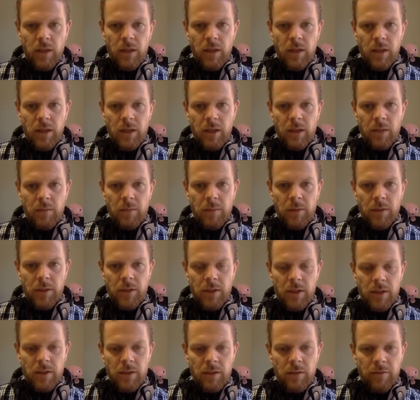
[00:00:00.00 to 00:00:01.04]
Uh,
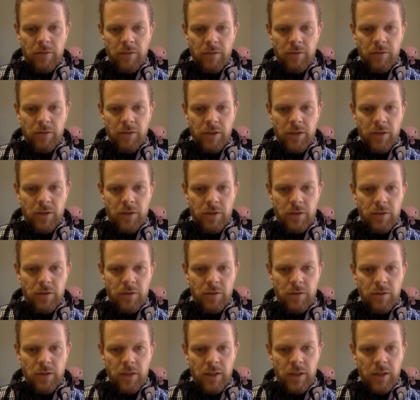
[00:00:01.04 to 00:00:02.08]
but uh, feel free
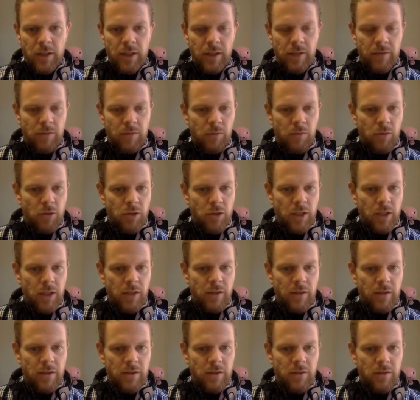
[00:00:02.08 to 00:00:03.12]
to uh, give a project like
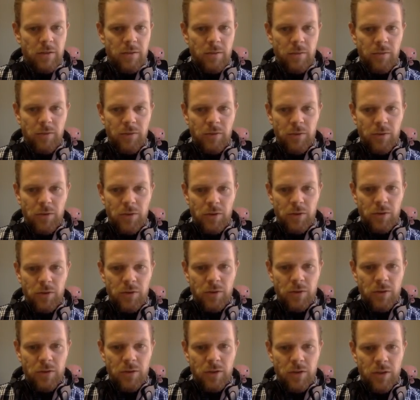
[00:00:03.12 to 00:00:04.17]
this to some of your
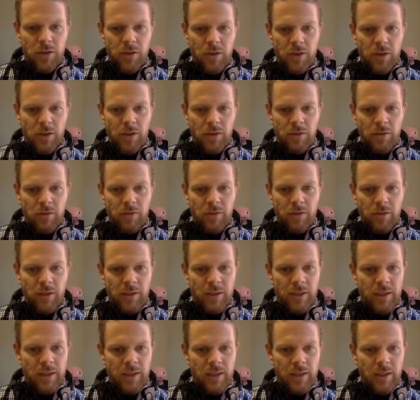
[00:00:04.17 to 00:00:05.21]
students. You'll find
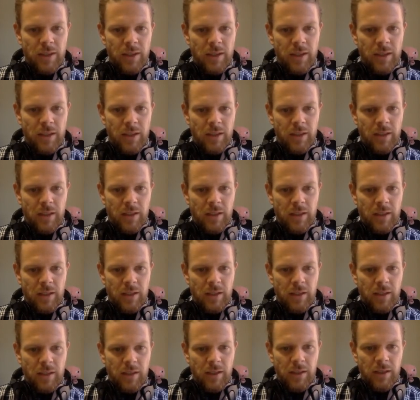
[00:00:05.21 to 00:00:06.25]
it, uh, it,
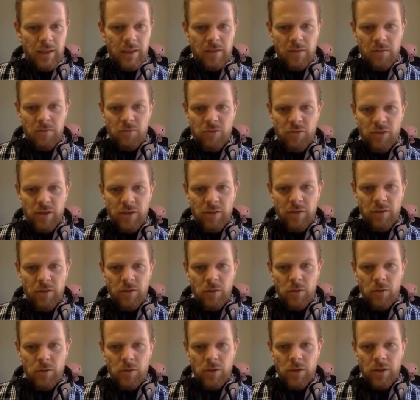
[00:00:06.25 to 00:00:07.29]
it gets them really
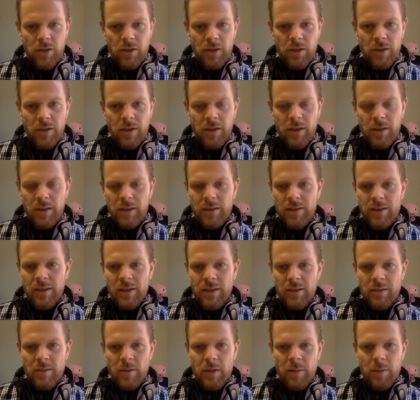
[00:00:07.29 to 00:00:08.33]
enthused and
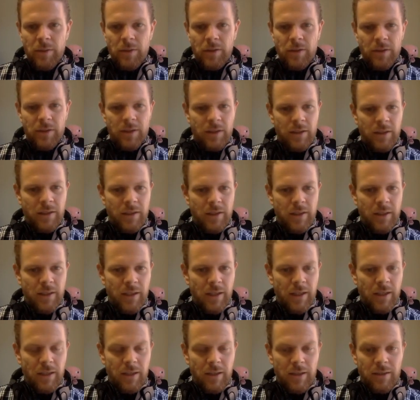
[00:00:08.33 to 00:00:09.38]
excited about building.
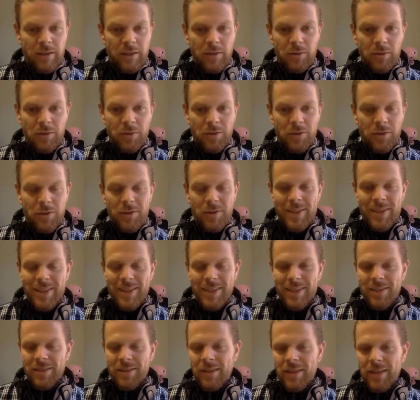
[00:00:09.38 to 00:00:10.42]
And like I said, it also
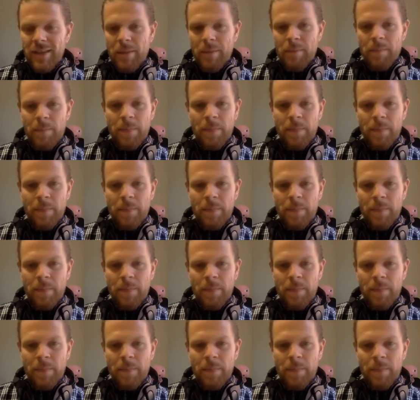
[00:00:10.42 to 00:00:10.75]
teaches them